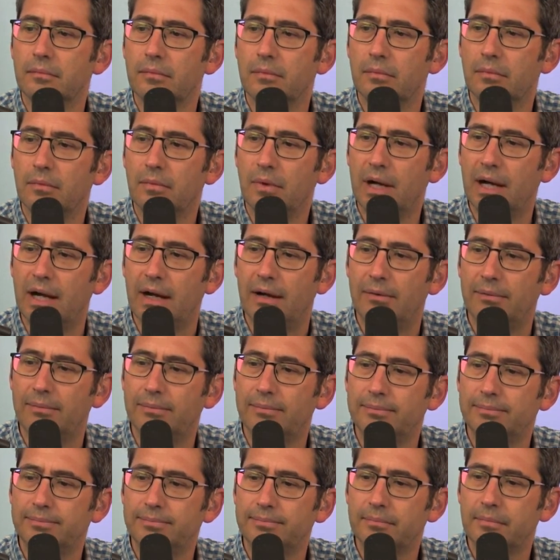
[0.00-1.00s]
Wow.
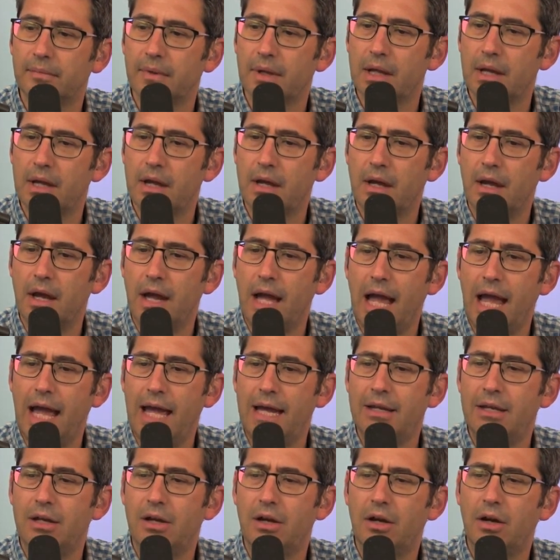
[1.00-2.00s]

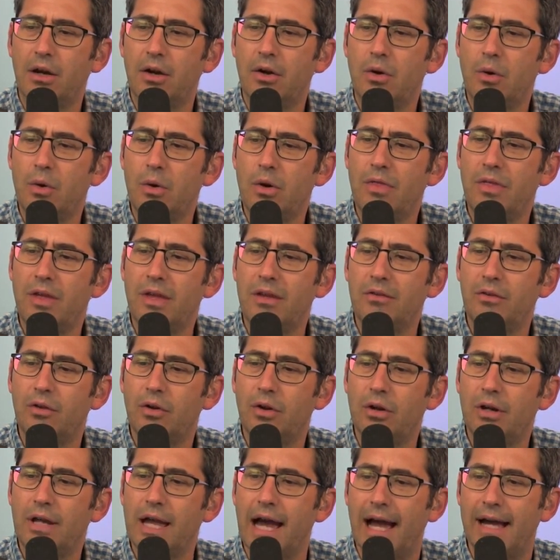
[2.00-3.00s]
And uh, who are these
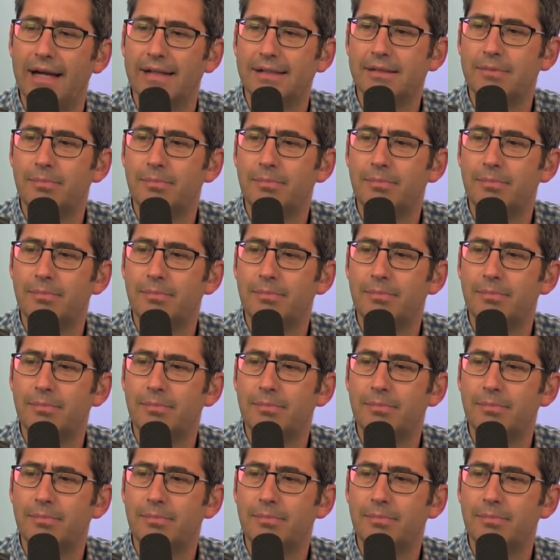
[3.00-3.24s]
good guys,